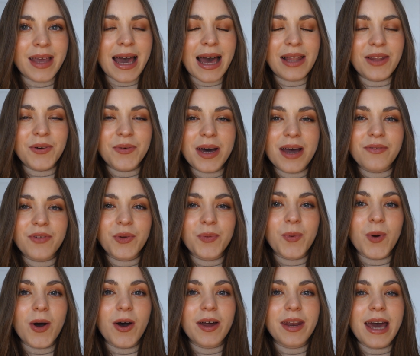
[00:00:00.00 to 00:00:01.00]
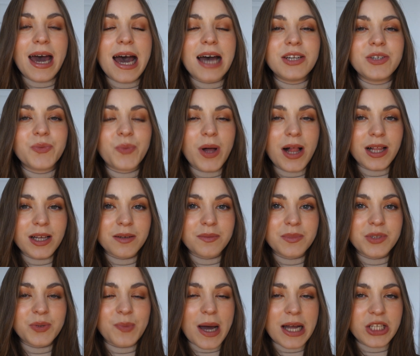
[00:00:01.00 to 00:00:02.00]
Hello everyone and
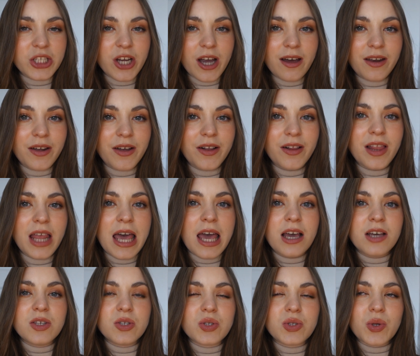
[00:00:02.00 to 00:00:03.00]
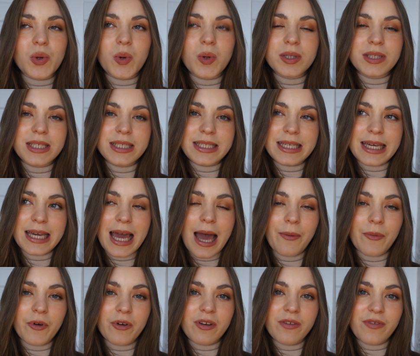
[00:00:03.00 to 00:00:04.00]
welcome to my channel. So today
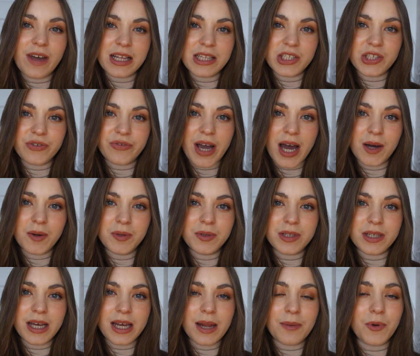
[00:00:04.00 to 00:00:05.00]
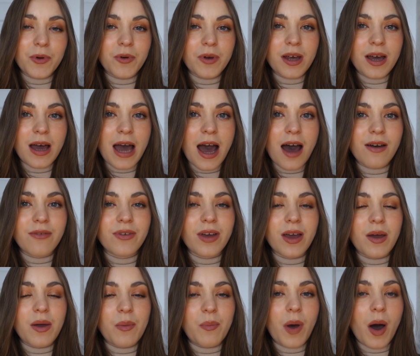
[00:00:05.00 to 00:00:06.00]
I'm going to venture out and I'm going to have
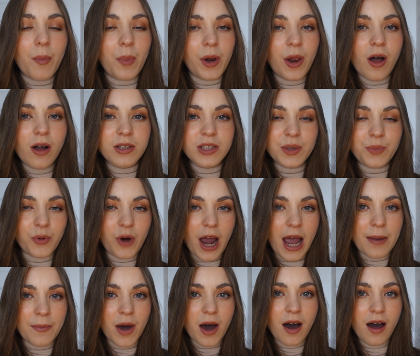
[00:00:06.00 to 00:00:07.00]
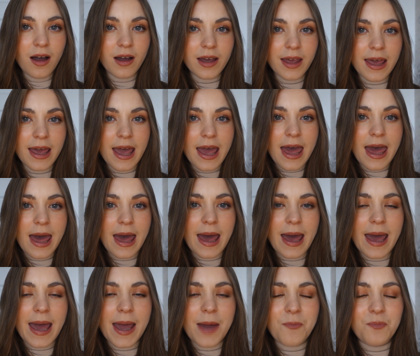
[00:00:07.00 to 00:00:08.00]
a pop along to Primark
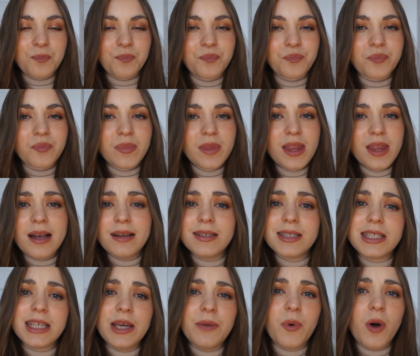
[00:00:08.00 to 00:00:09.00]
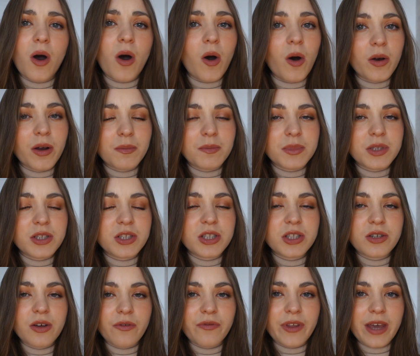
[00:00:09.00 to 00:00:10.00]
and see what autumn
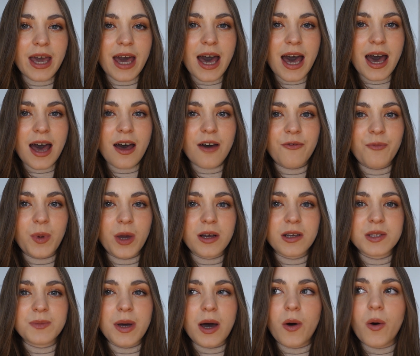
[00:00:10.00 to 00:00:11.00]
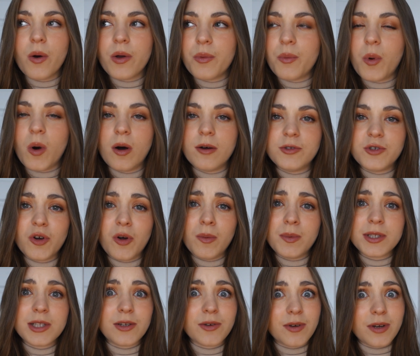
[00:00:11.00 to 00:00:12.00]
stuff they have, because my autumn
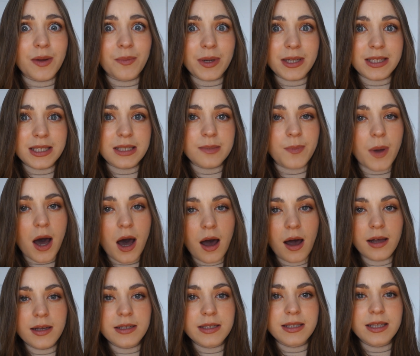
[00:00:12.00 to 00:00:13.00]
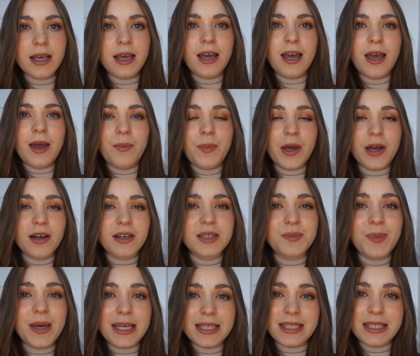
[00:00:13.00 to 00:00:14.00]
wardrobe is looking a bit sparse,
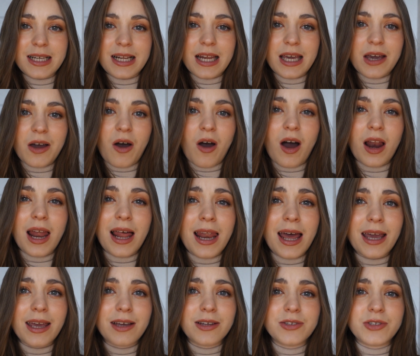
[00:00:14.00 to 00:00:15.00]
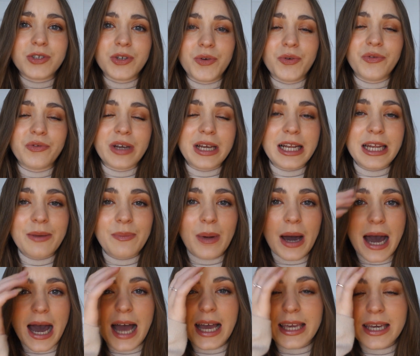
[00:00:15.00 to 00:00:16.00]
because basically all I like to really
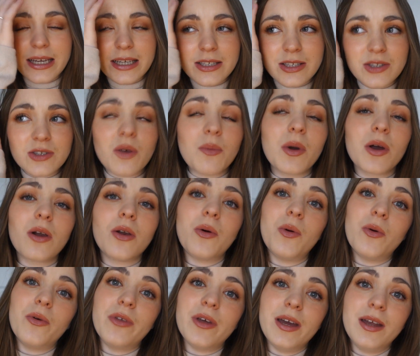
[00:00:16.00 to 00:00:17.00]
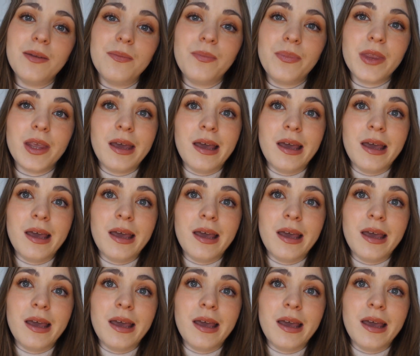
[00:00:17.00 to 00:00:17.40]
buy is summer clothing.